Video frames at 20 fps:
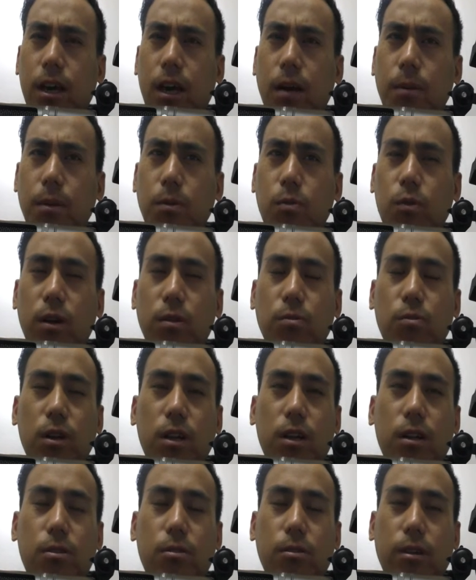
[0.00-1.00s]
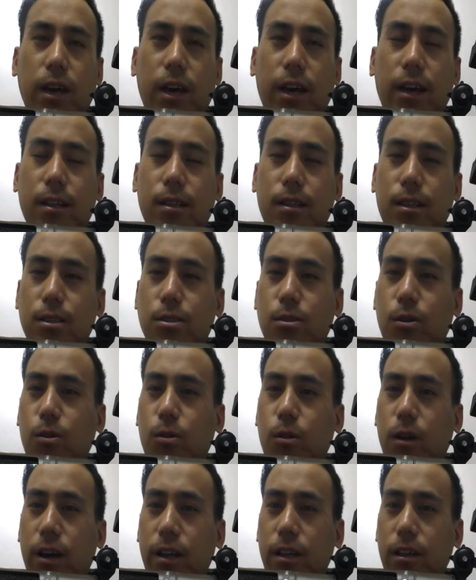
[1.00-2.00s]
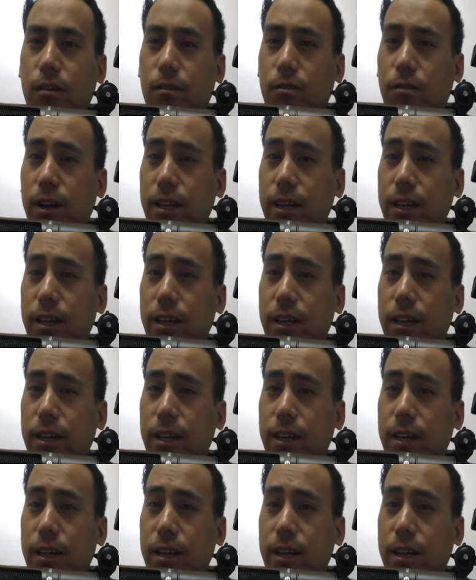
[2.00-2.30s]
I mean, when we look at this whole idea of